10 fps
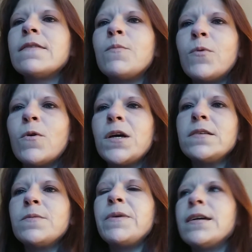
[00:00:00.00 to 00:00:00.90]
the
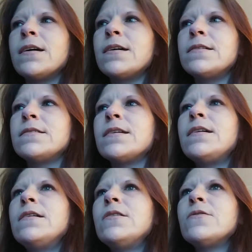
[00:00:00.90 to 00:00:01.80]
boys because
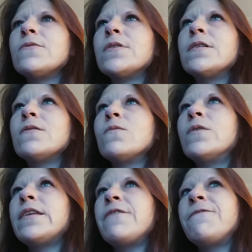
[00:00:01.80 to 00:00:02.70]
when they